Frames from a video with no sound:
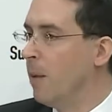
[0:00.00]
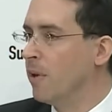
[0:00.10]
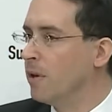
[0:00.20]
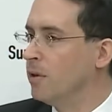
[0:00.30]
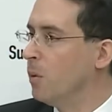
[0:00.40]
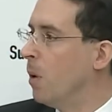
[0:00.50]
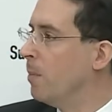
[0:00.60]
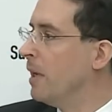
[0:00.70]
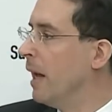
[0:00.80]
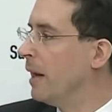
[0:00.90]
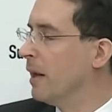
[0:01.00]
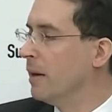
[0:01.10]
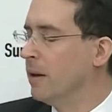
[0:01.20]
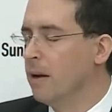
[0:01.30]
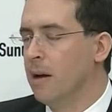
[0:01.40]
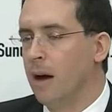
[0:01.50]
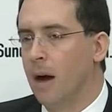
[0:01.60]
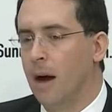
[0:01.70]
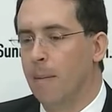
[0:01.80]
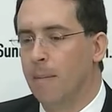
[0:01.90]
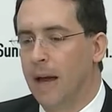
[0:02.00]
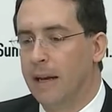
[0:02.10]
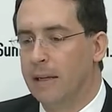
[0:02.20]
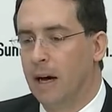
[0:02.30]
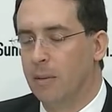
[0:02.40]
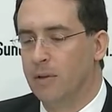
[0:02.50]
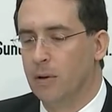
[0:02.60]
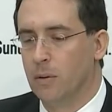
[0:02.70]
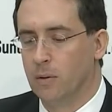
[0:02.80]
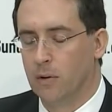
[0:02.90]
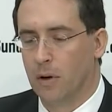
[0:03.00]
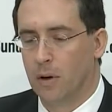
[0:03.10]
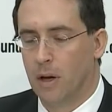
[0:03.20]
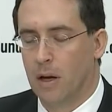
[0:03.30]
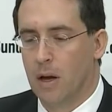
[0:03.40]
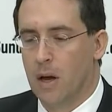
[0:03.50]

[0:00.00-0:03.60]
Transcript: because you won't be getting it anytime soon, certainly.